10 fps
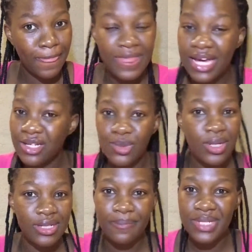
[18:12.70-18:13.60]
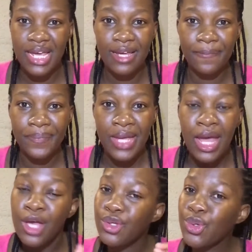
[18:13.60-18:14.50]
That is what I'm saying.
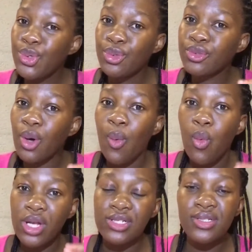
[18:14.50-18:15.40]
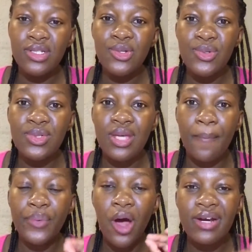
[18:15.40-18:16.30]
You don't want to use
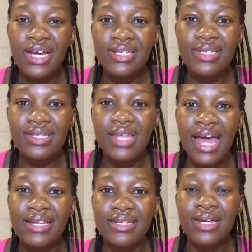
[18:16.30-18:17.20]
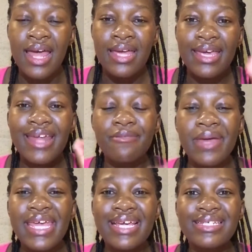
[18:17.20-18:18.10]
products that can
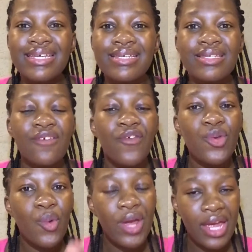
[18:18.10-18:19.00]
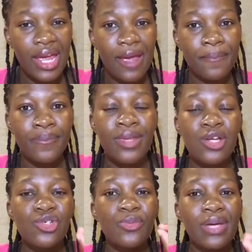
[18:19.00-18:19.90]
make it easy for your hair
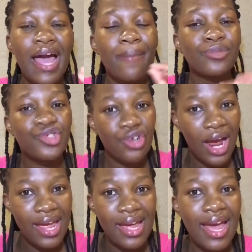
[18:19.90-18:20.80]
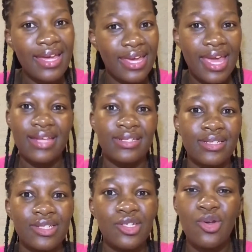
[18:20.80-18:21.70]
to become dry again.
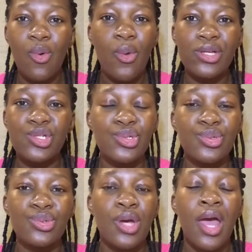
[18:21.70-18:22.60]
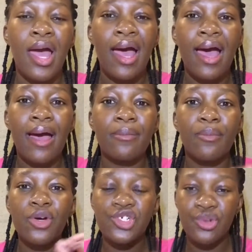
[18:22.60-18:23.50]
You don't want to
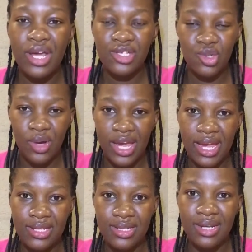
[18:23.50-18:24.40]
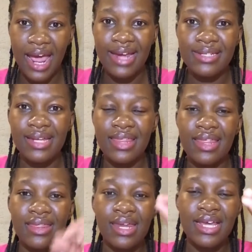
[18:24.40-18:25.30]
moisturize your hair tonight and
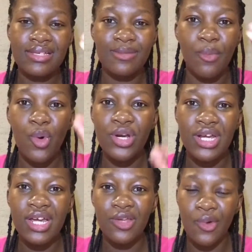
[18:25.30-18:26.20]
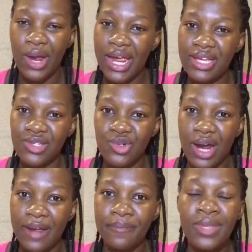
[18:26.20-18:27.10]
then the next morning your hair is
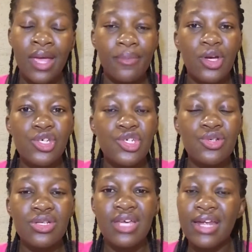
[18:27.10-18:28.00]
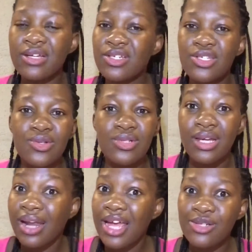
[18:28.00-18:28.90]
dry because you decided to use
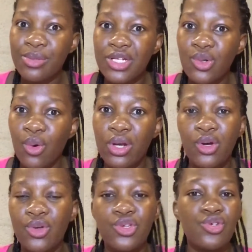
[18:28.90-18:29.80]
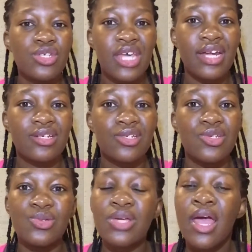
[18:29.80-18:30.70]
a lightweight oil or you decided to
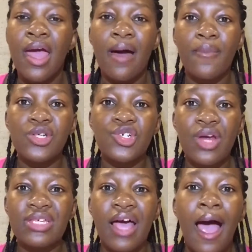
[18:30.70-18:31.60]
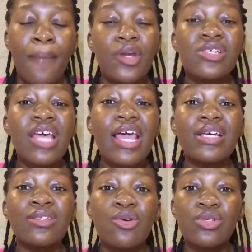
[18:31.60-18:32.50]
use a moisturizer. I'm not
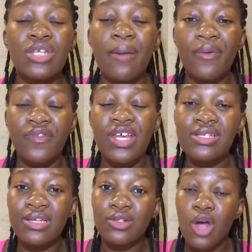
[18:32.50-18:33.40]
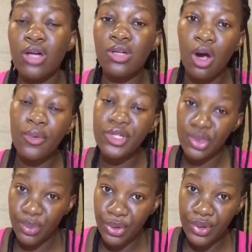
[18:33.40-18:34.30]
saying those type of things are not going
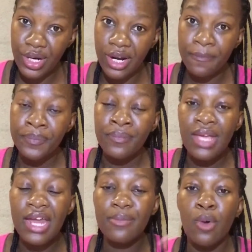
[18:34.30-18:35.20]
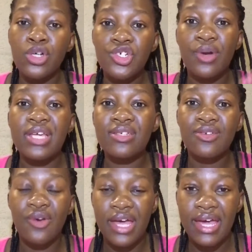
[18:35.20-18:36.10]
to work in
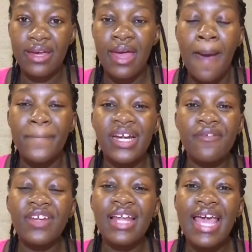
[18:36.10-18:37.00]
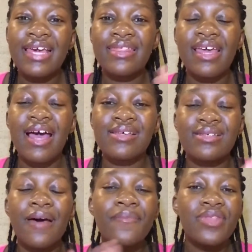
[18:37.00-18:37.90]
moisturizing your hair, but I feel like there are
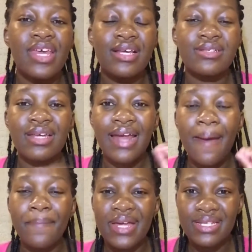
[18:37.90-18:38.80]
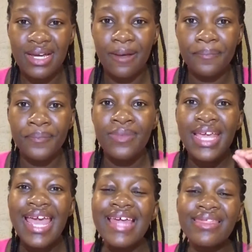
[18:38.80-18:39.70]
some things that are better
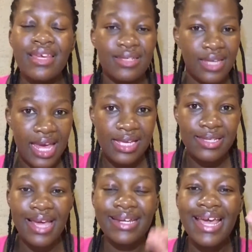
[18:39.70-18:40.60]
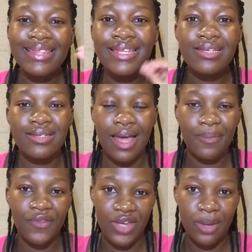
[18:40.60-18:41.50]
in this case and in this
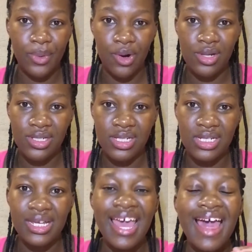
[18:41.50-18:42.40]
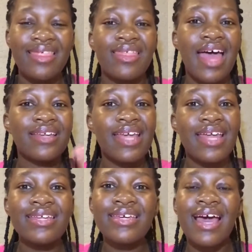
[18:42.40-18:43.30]
type of hair porosity than
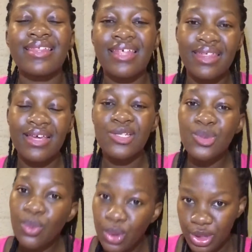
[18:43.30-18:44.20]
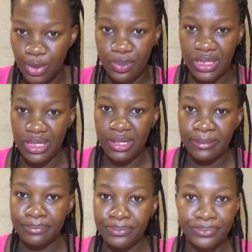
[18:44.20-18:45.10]
any other things would be.
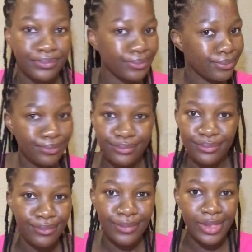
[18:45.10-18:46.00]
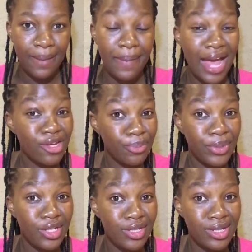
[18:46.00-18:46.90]
My
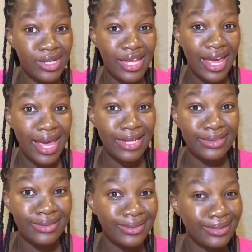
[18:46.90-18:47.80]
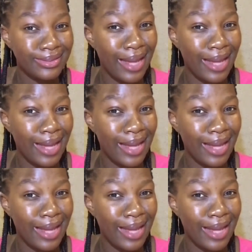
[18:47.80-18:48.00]
opinion, again,